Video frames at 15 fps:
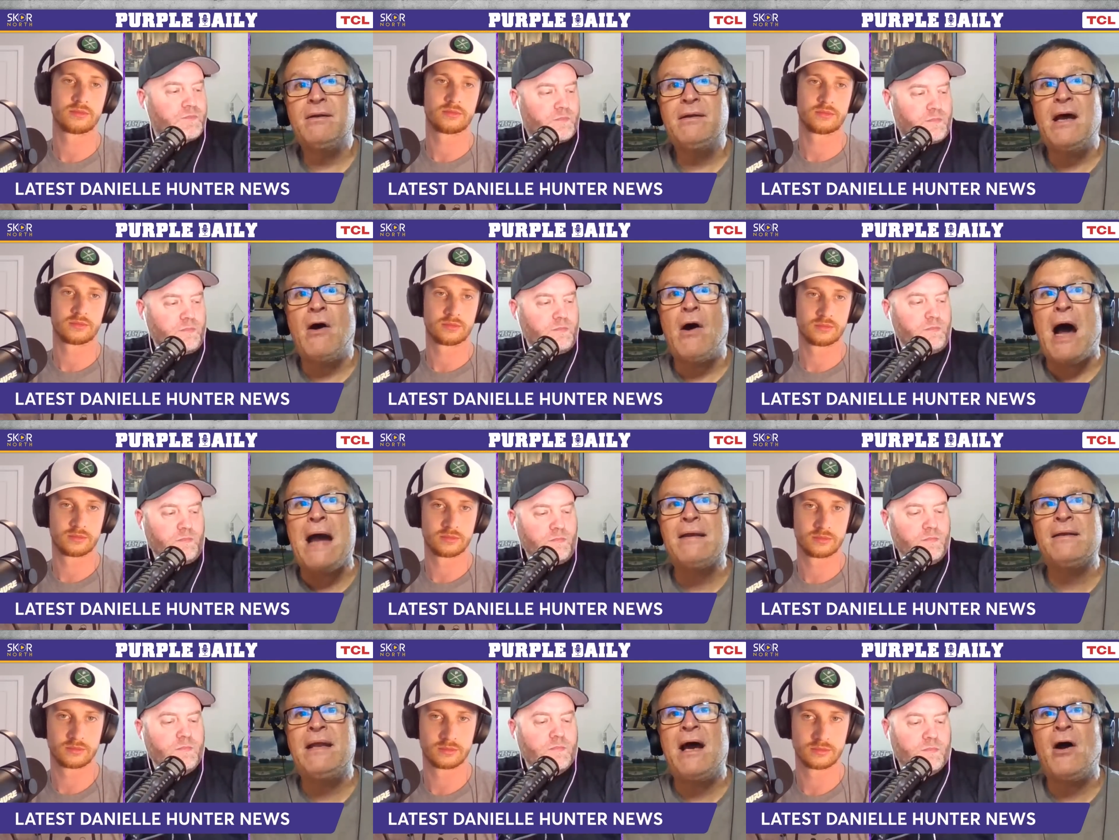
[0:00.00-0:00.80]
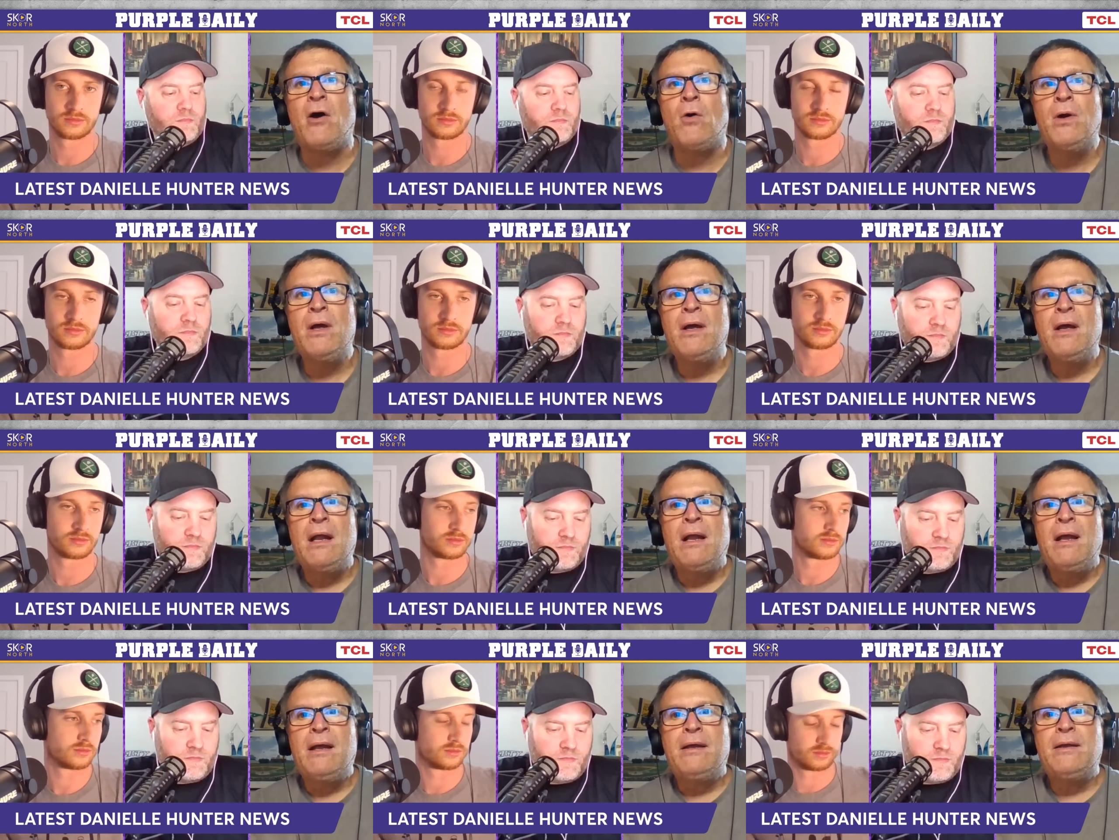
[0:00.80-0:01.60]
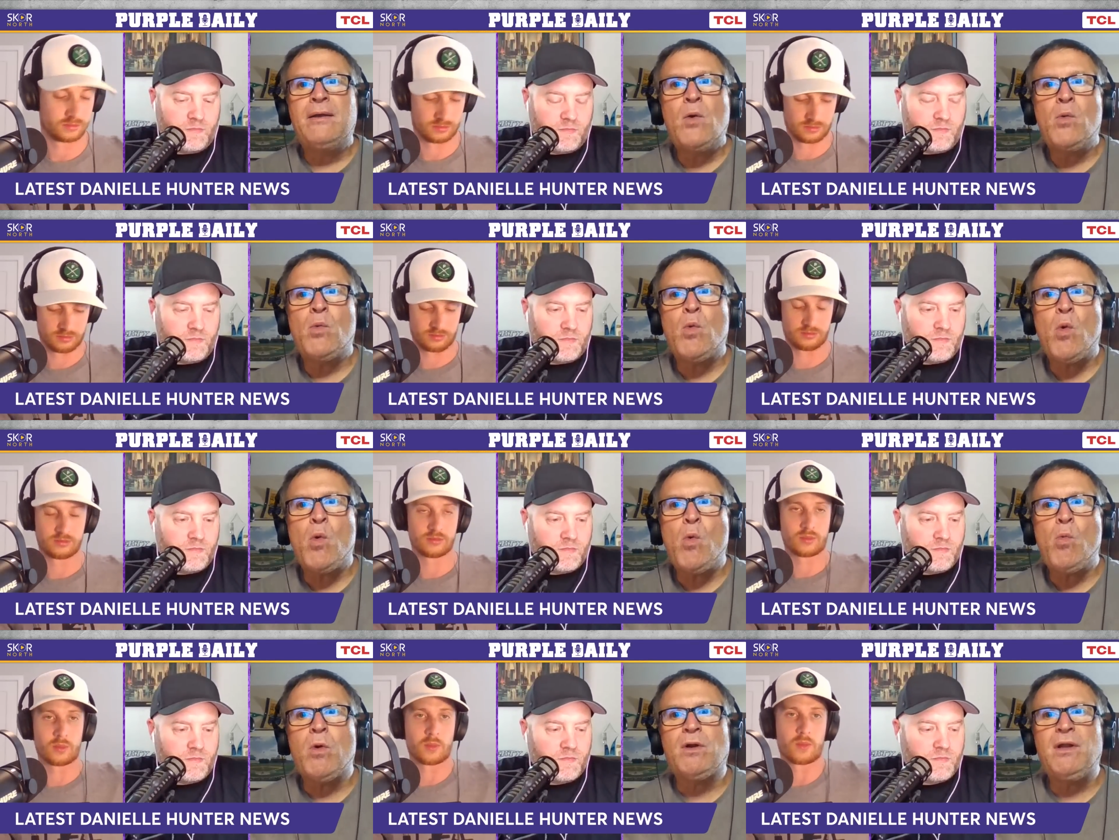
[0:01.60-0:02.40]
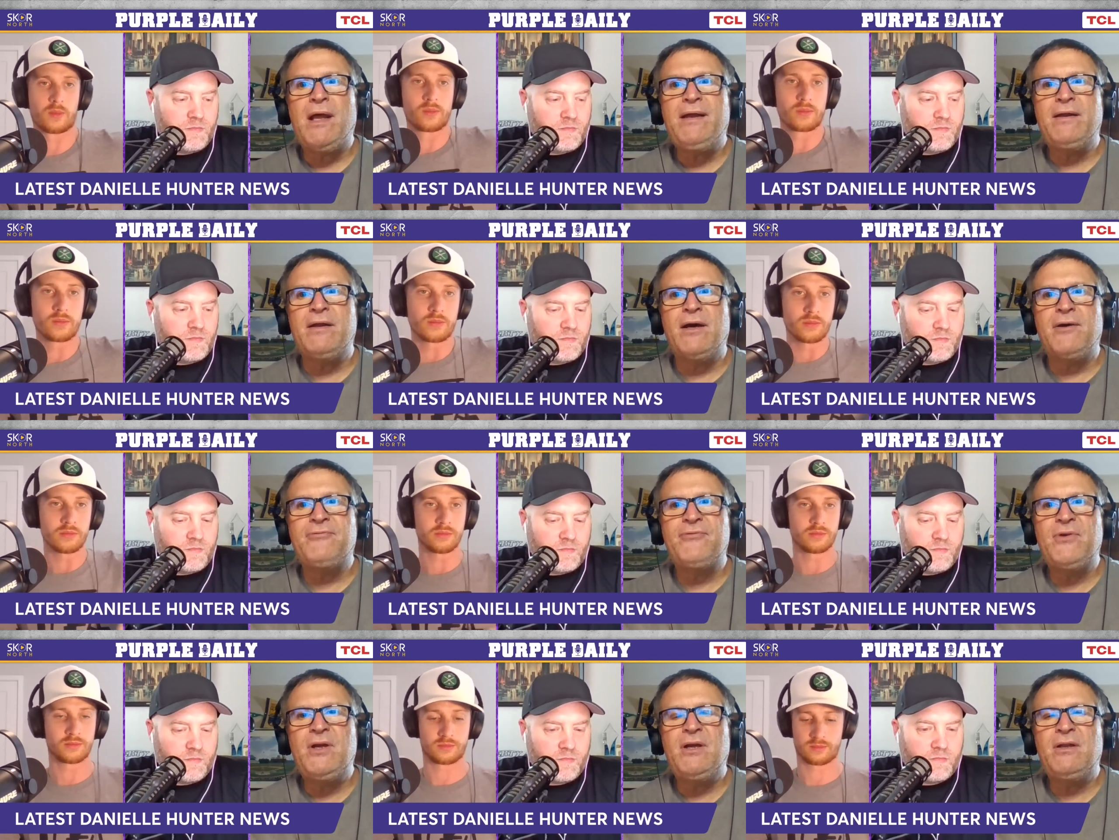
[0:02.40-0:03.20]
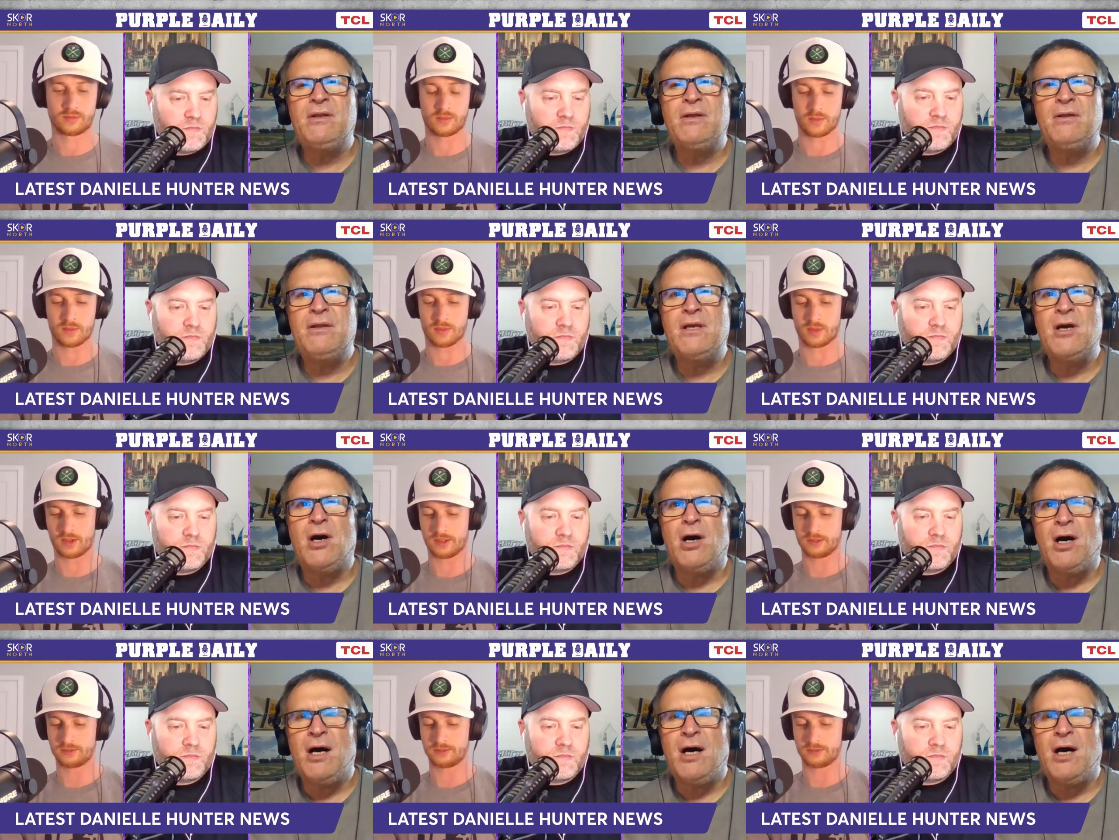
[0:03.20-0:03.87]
Speaker 1: Now I now we're late enough in the